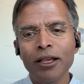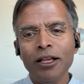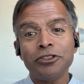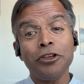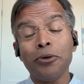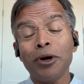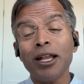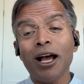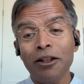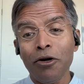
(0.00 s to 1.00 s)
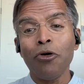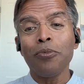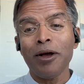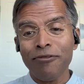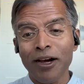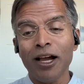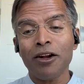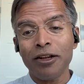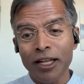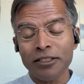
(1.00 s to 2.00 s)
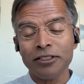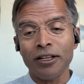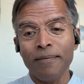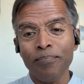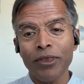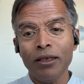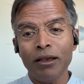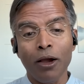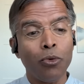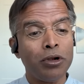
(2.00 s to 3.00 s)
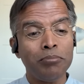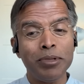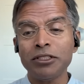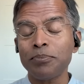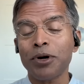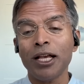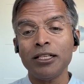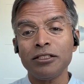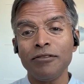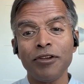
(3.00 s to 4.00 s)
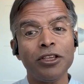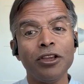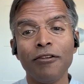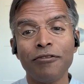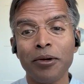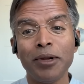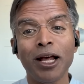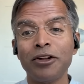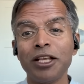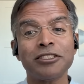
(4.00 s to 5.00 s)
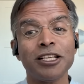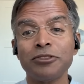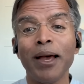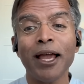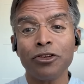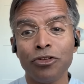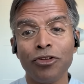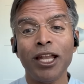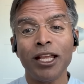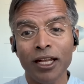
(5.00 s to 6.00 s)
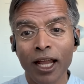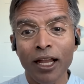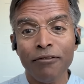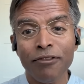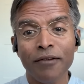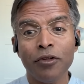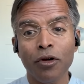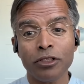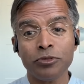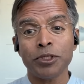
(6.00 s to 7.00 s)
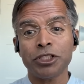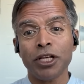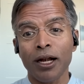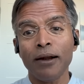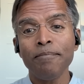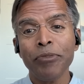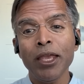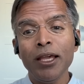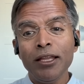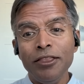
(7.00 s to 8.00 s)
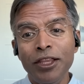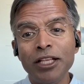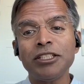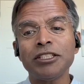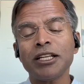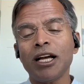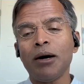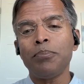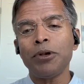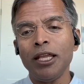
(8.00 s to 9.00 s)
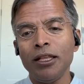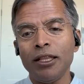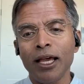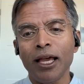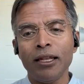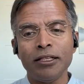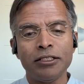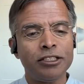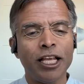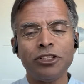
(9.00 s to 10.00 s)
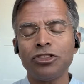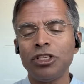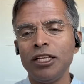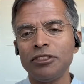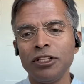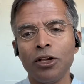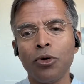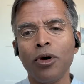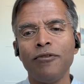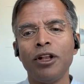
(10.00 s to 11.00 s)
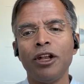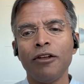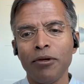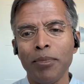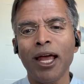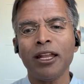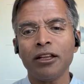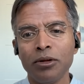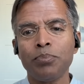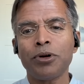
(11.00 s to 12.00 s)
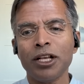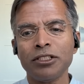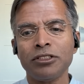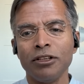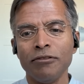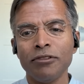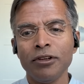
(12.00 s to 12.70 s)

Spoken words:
So you know what? I'll hold my fire on Tesla. I wouldn't be surprised if a year from now, Tesla is back to trading at $95 per share. This is a company that essentially is the equivalent of a manic depressive.